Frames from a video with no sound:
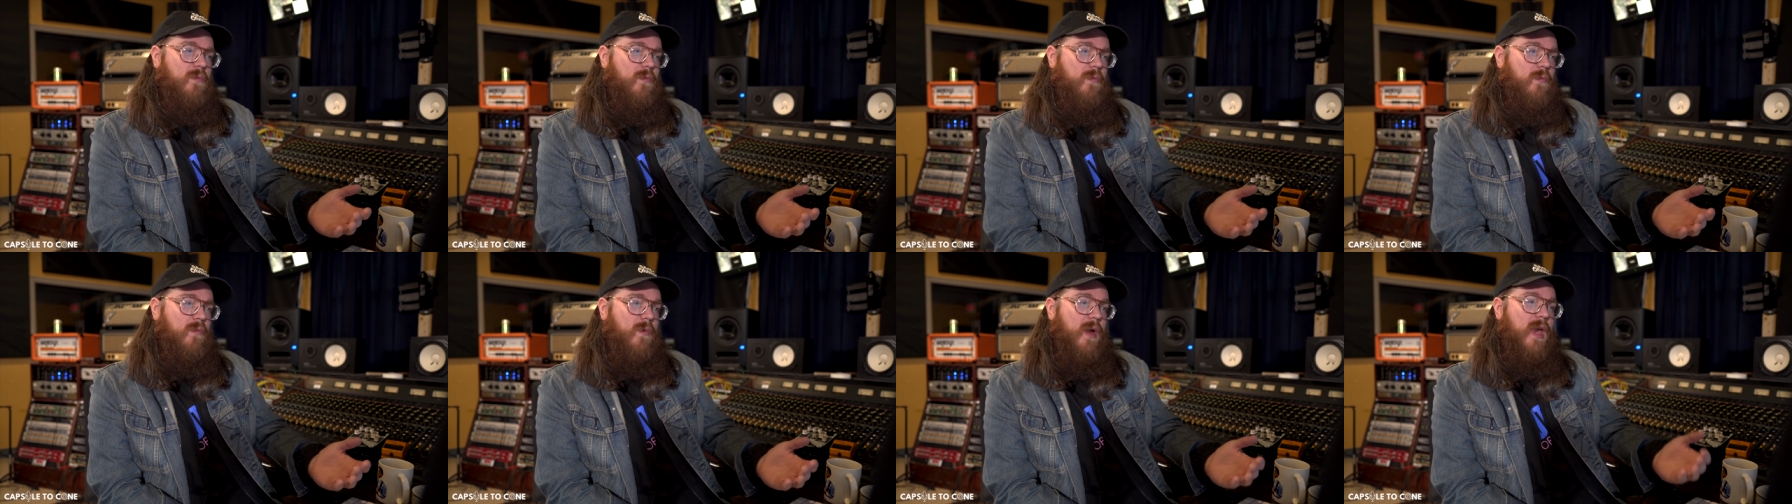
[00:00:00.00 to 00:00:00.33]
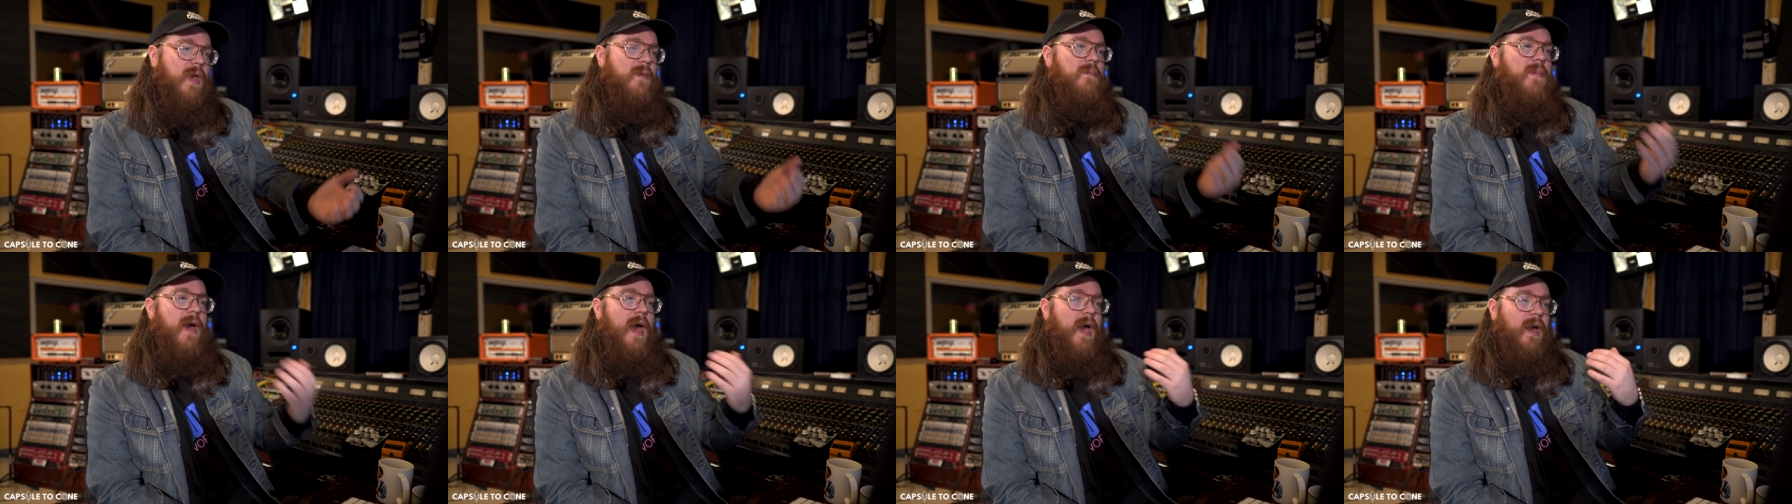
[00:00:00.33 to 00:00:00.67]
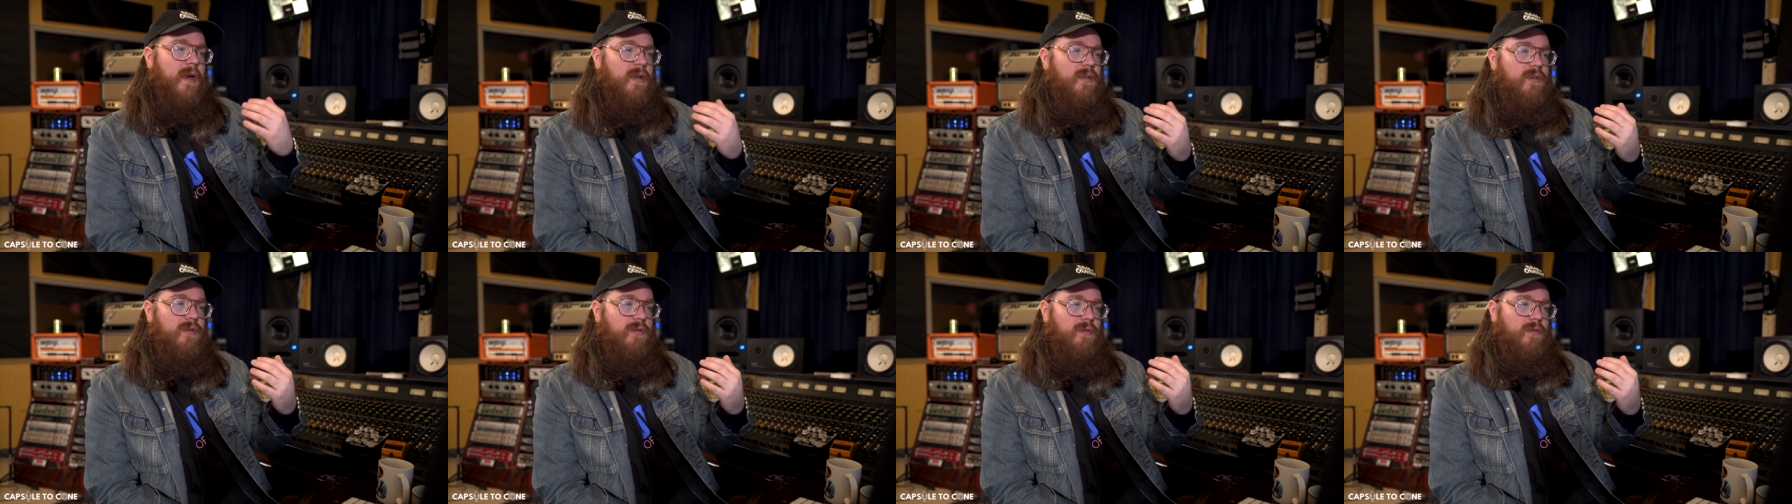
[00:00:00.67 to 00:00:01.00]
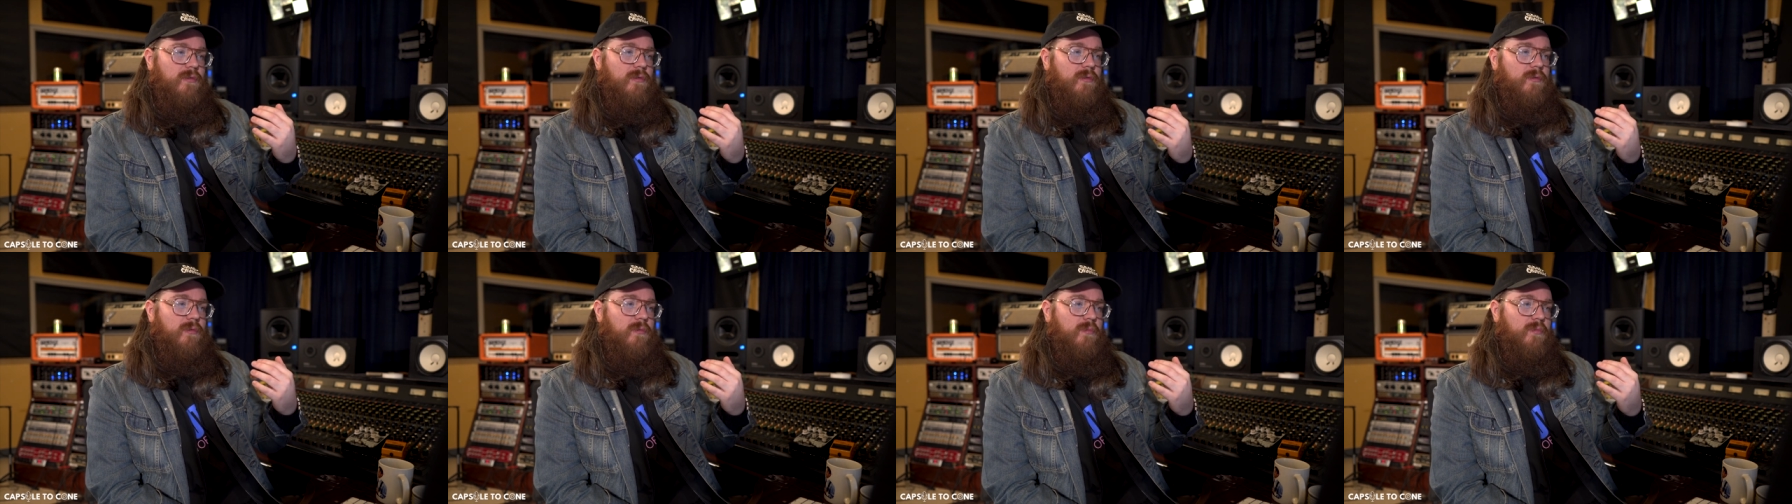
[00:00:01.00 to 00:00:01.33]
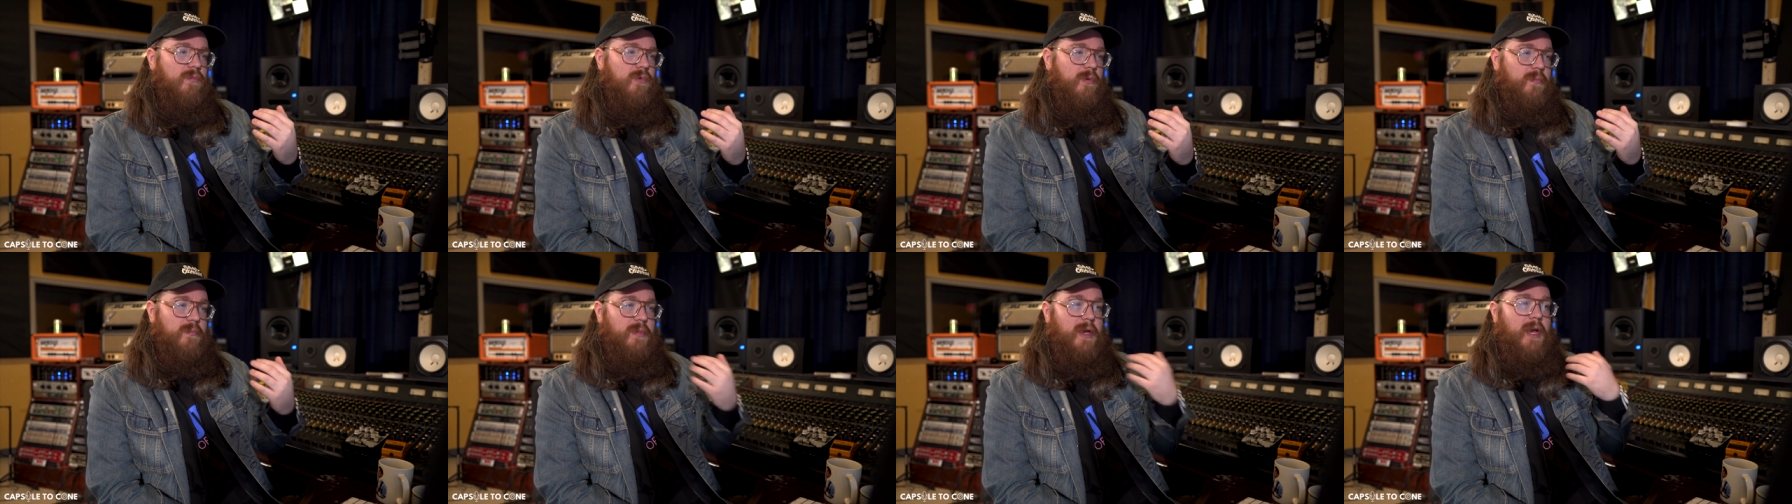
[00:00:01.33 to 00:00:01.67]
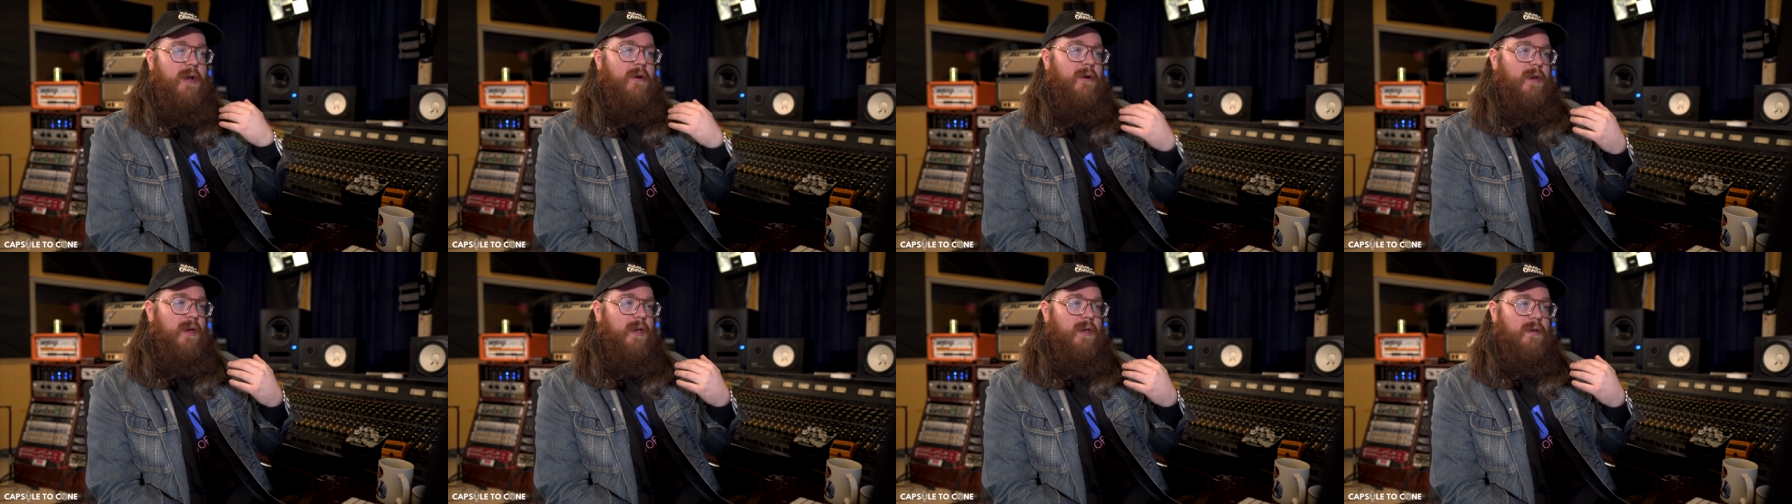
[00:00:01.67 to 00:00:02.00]
way back to
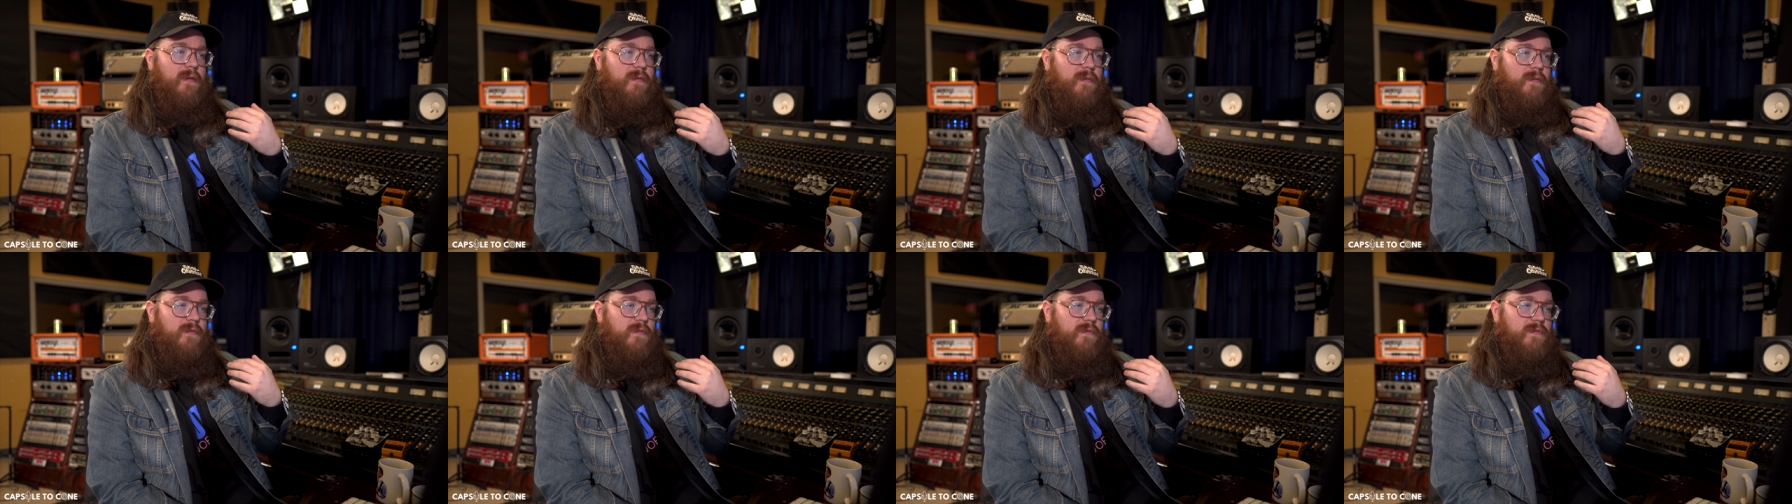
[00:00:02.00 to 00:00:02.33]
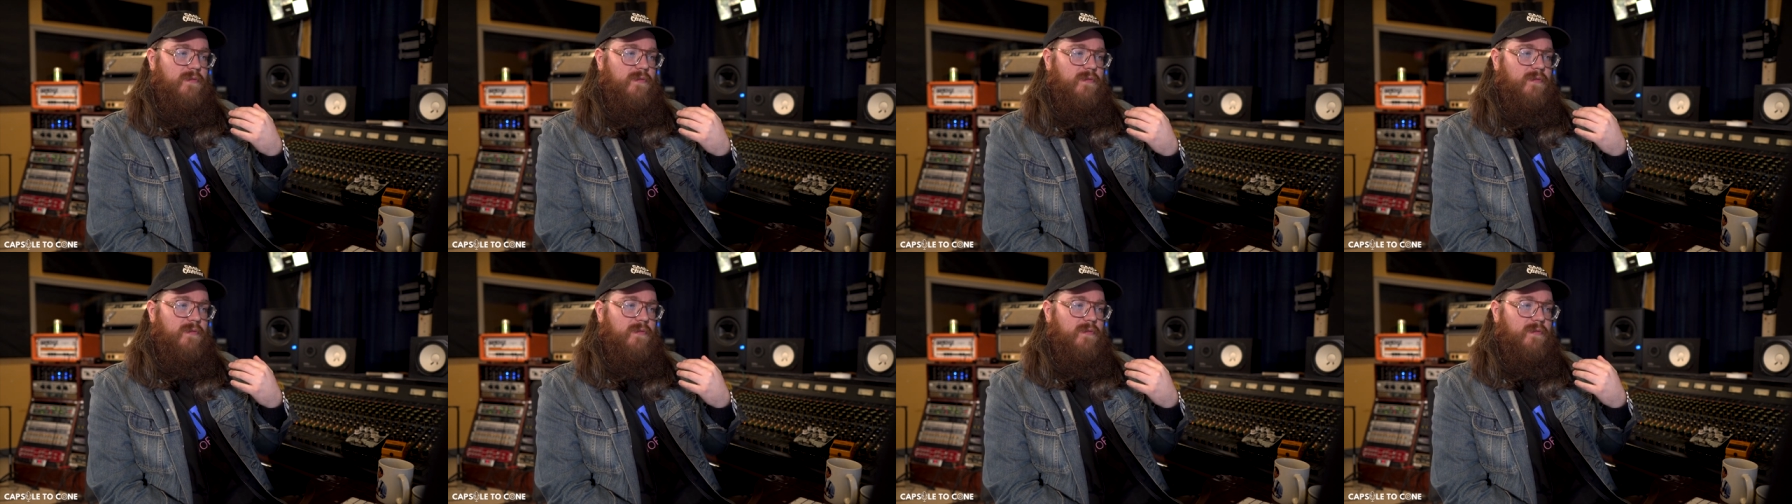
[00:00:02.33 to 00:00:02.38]
preparing